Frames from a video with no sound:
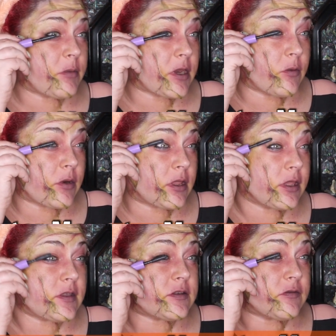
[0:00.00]
but I want to at
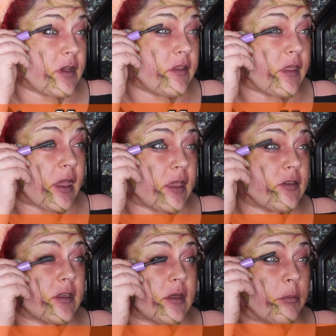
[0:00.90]
least define the eyes
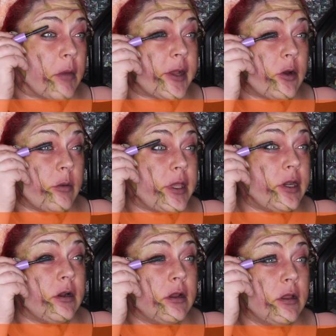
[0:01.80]
like a
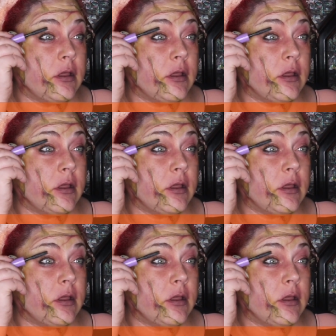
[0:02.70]
micrometer.